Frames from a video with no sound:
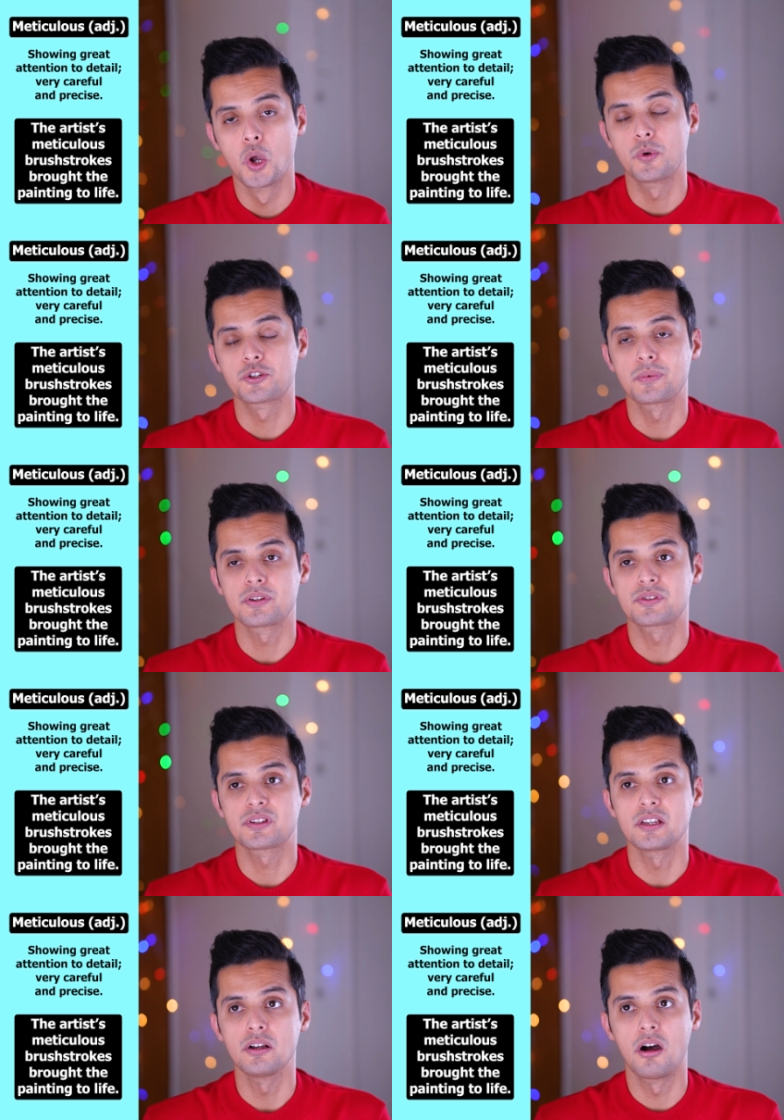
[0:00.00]
which means
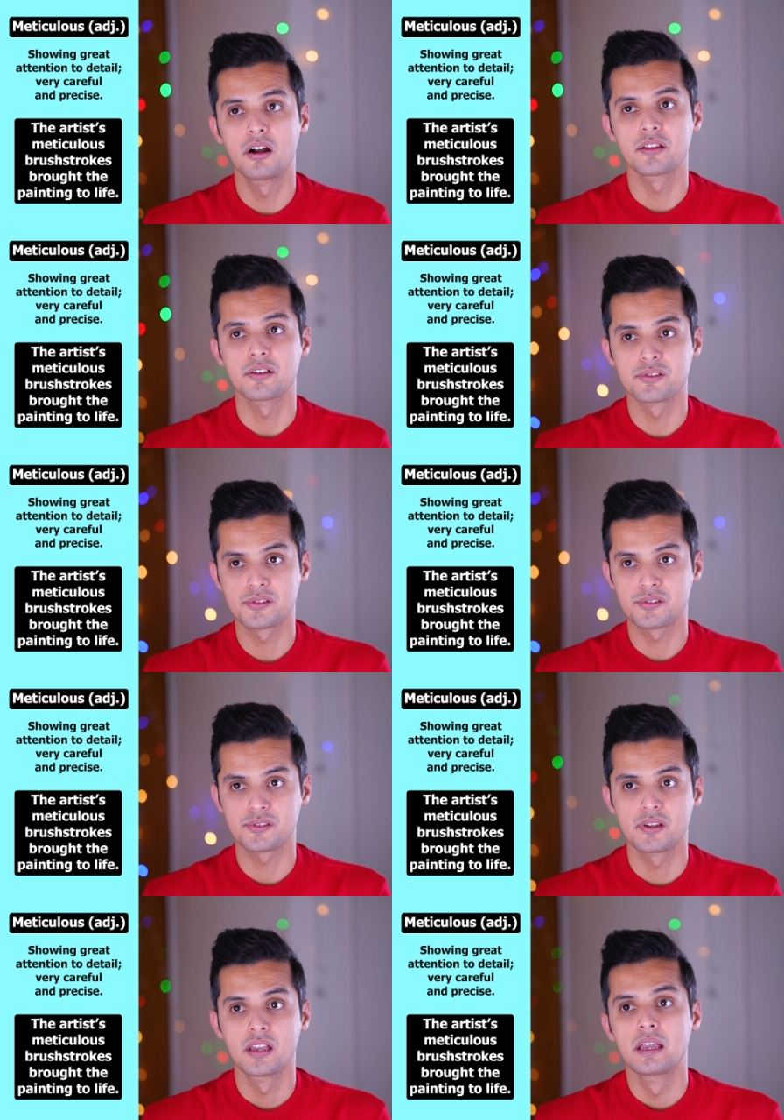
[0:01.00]
the artist's